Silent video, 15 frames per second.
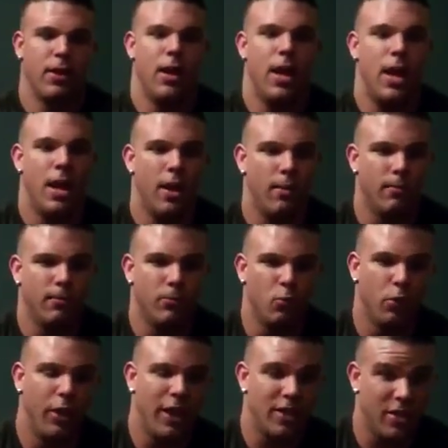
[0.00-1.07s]
Well,
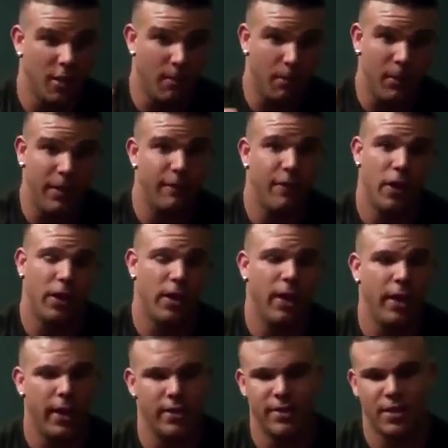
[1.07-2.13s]
you guys are complete fucking
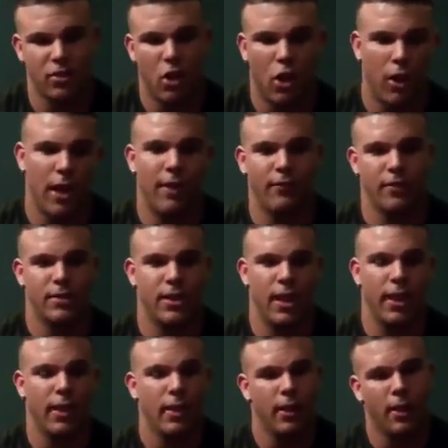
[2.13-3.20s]
idiots. That's all I have to
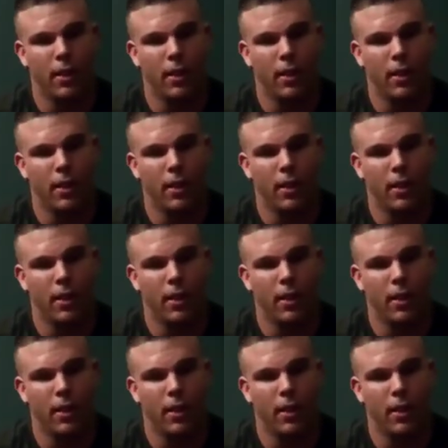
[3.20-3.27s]
say.